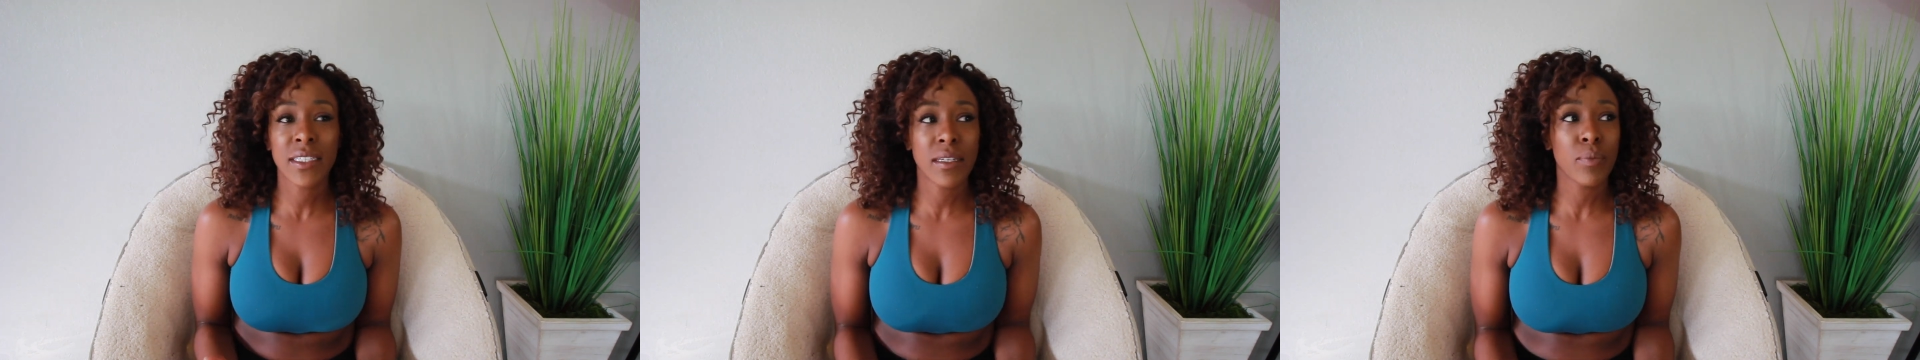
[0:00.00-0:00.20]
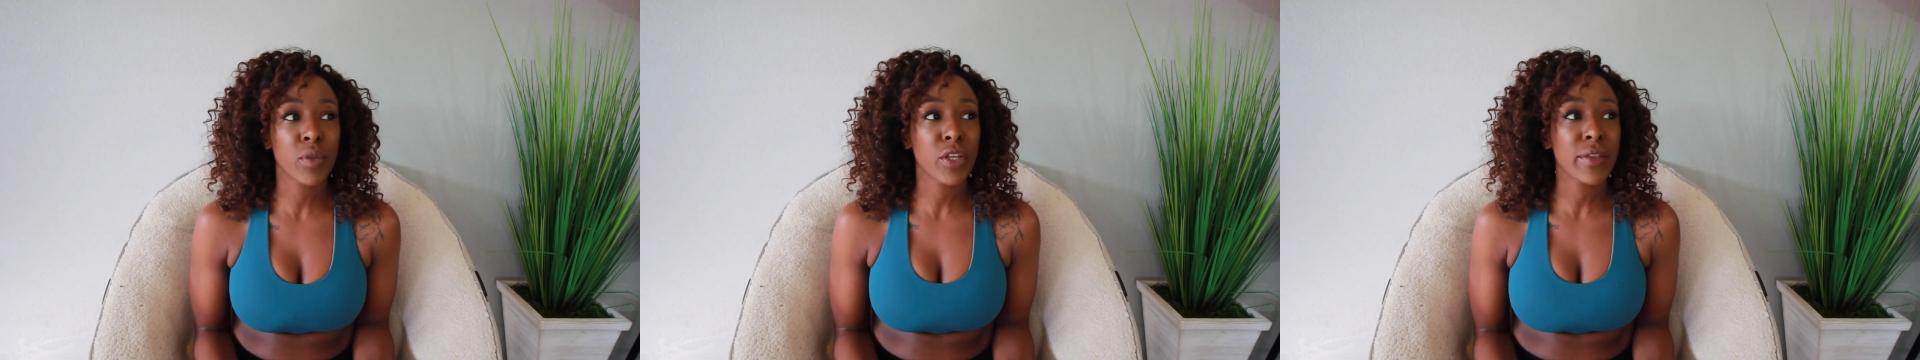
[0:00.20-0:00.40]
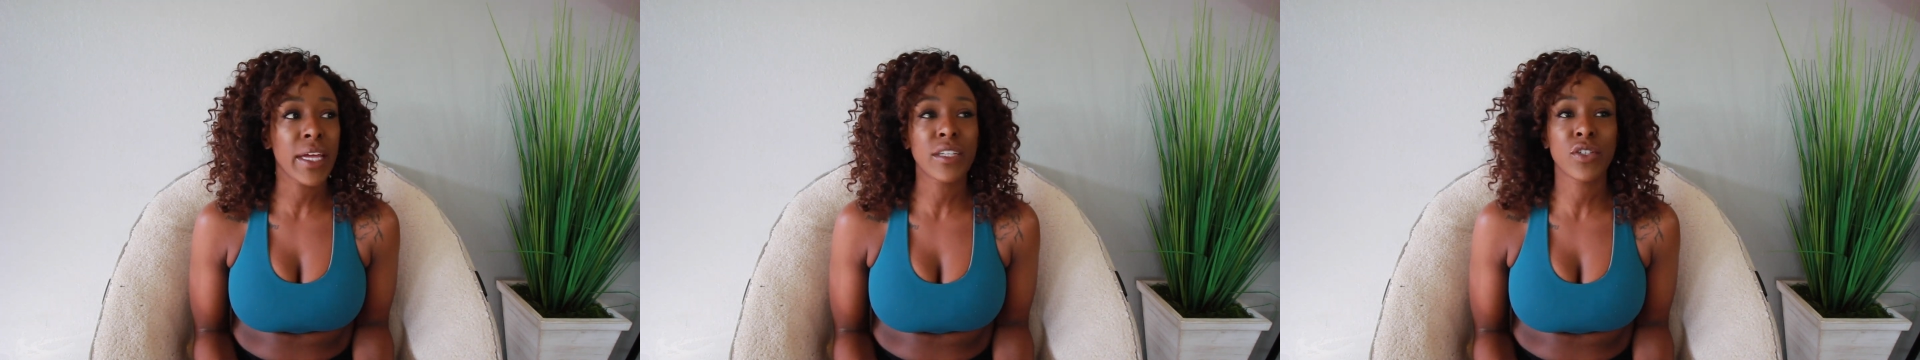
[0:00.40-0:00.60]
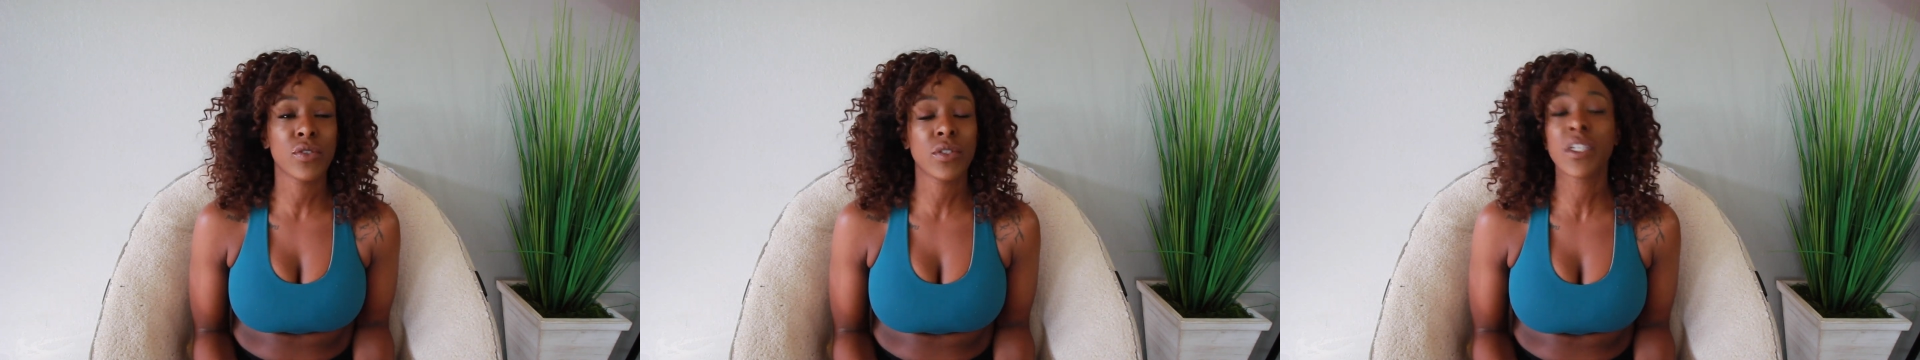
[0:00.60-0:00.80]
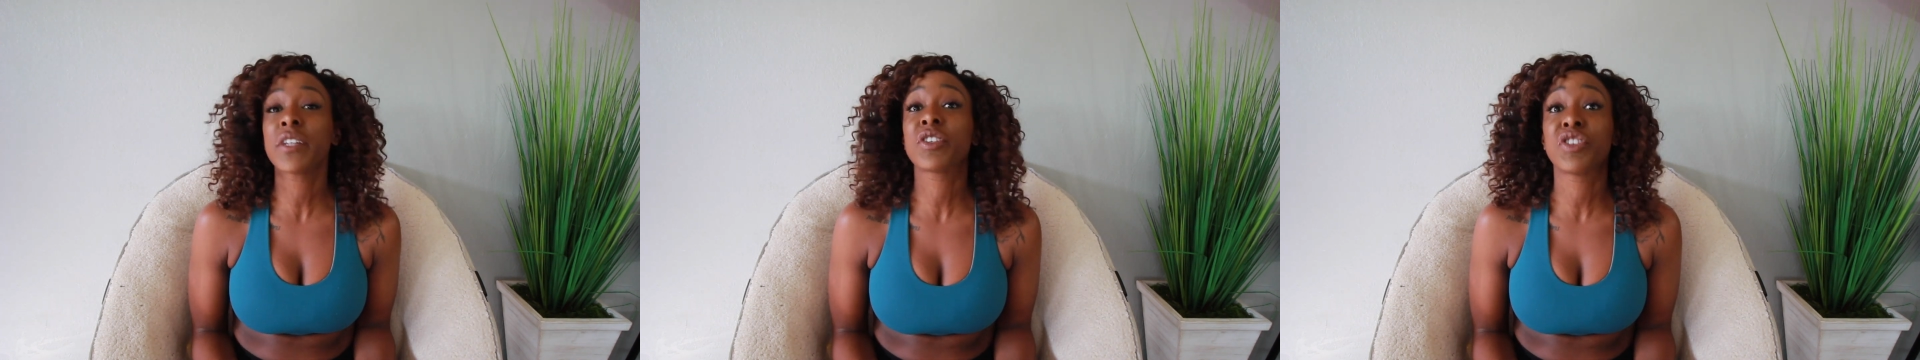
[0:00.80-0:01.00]
something that you
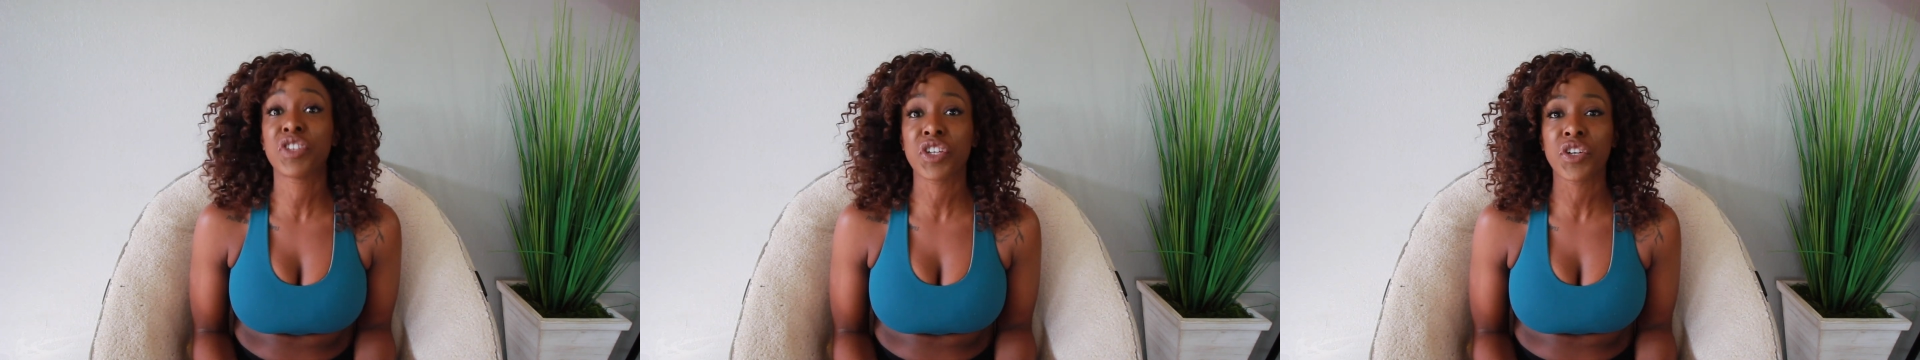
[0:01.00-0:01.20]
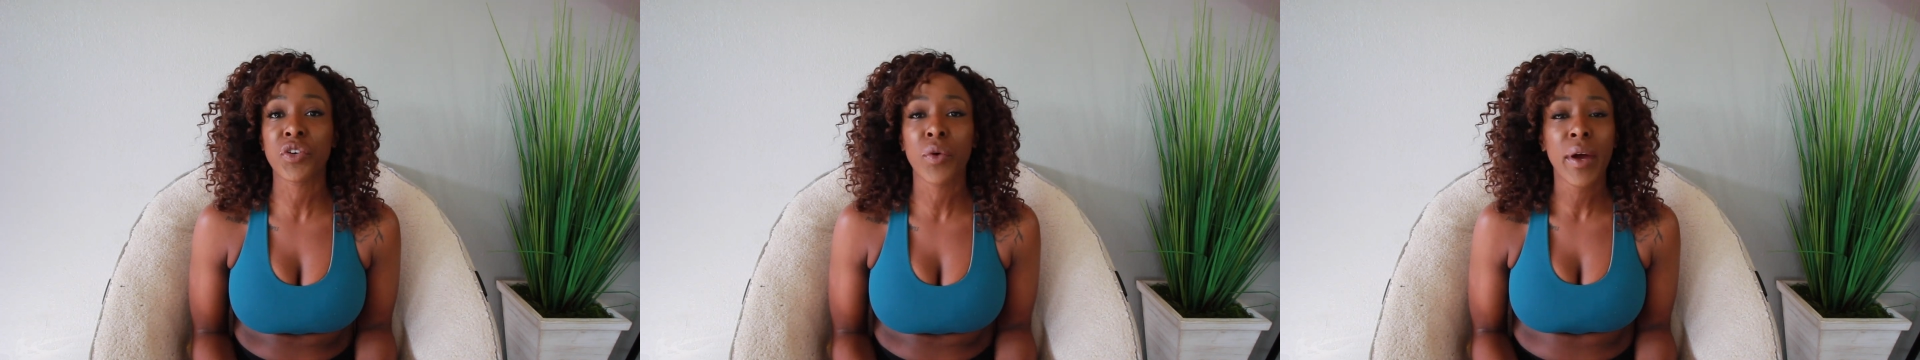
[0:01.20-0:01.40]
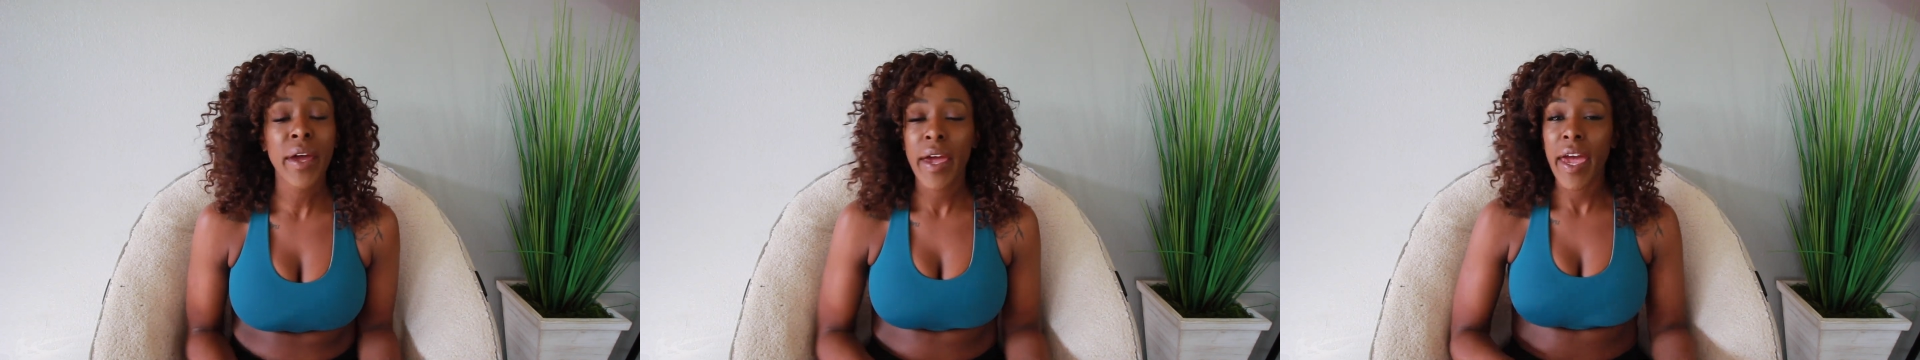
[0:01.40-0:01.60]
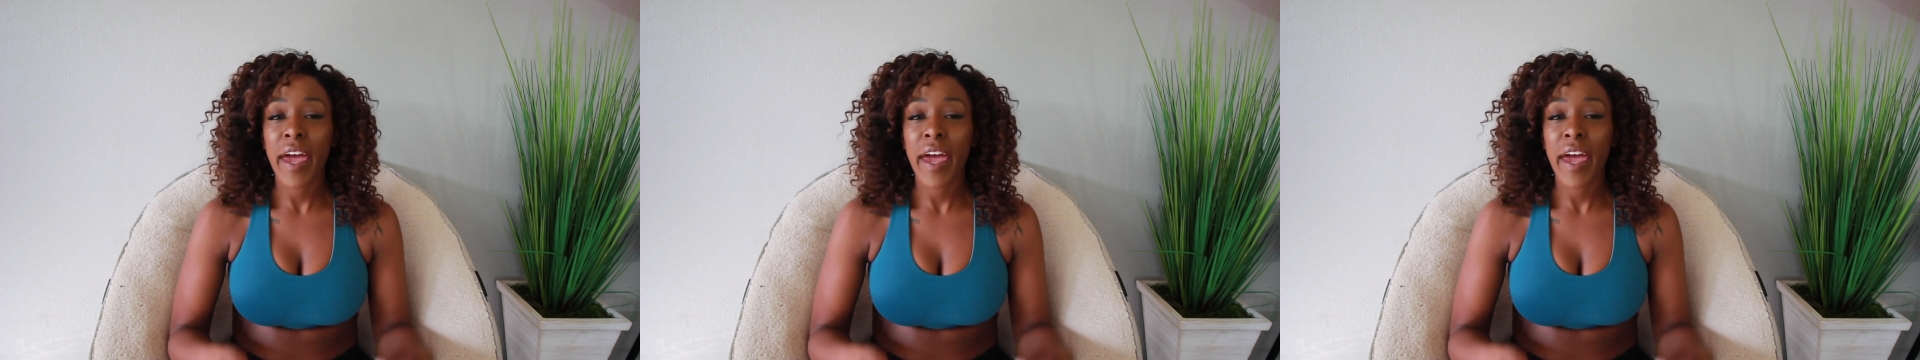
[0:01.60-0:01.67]
just do